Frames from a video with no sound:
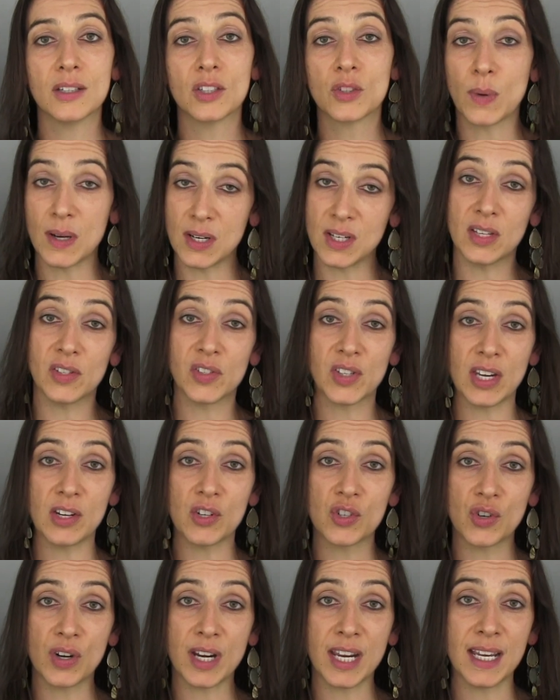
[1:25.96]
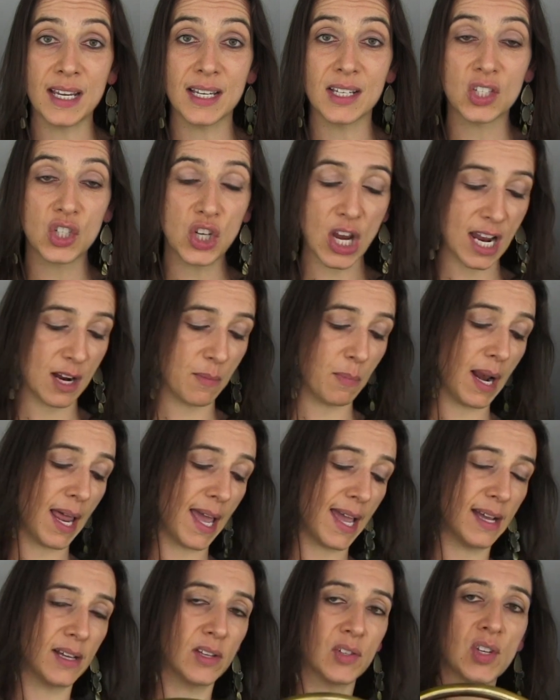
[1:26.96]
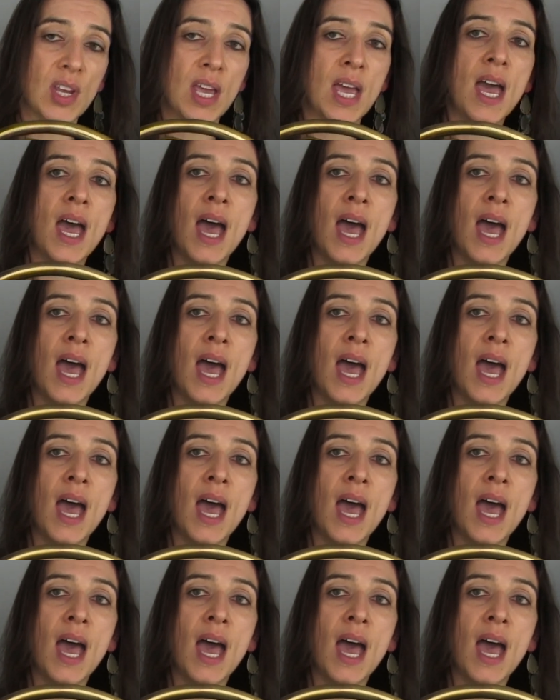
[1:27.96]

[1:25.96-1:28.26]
20th century Czech players,